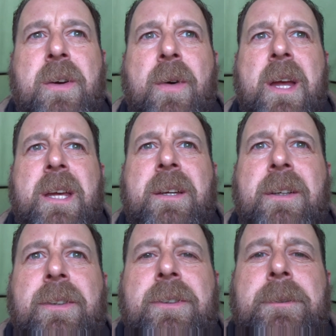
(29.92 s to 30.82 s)

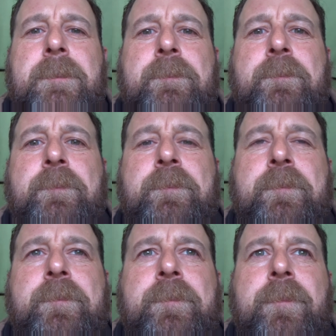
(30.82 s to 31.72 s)
acres,
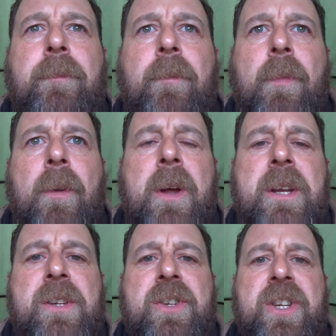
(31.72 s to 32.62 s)
and
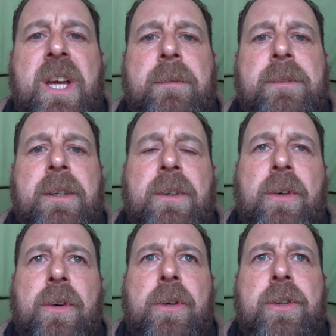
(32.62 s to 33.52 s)
it's shaped in a
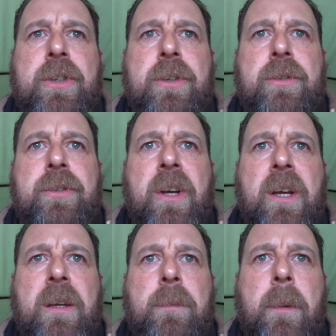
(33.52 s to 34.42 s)
horseshoe
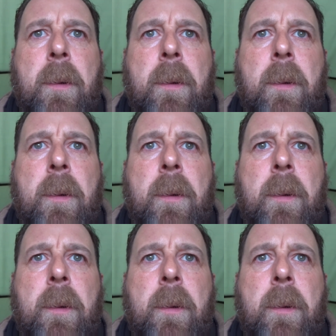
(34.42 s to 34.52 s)
shape.